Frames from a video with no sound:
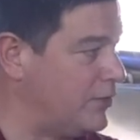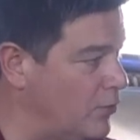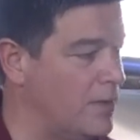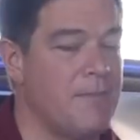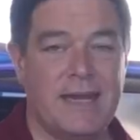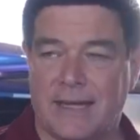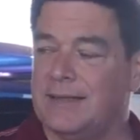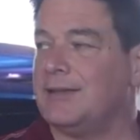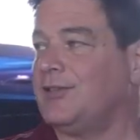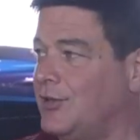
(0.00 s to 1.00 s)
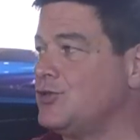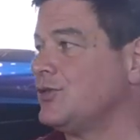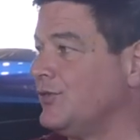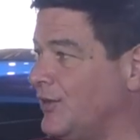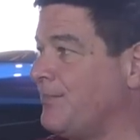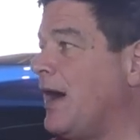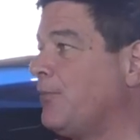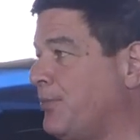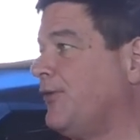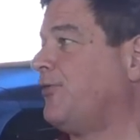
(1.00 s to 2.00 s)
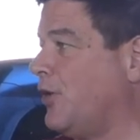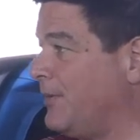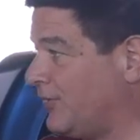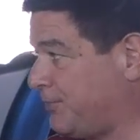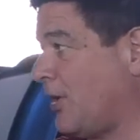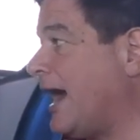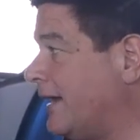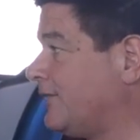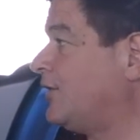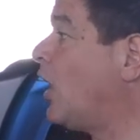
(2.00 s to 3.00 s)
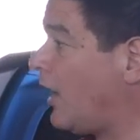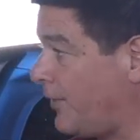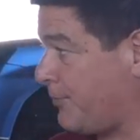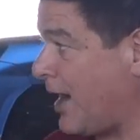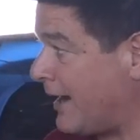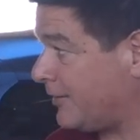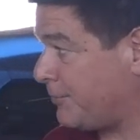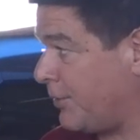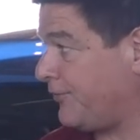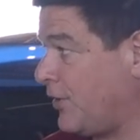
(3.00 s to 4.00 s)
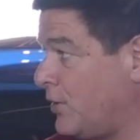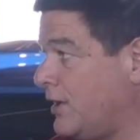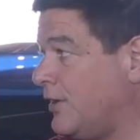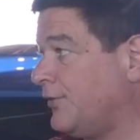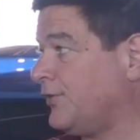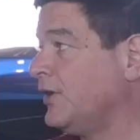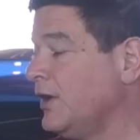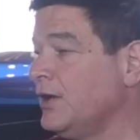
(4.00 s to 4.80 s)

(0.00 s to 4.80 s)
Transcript: who are making decisions about performance products and all the product portfolios,